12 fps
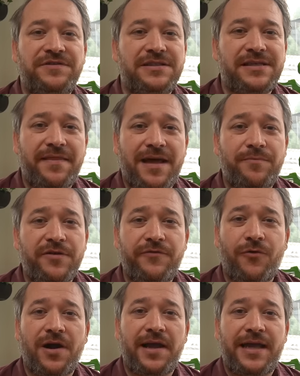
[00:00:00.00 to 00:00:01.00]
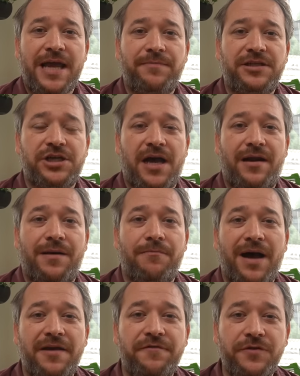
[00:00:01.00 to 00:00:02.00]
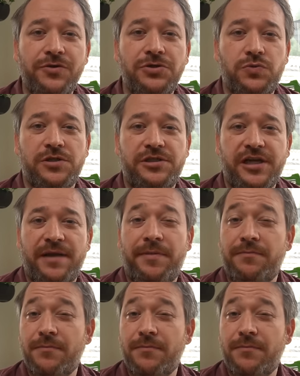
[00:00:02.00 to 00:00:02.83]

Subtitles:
to say that before I came to China, my views were shaped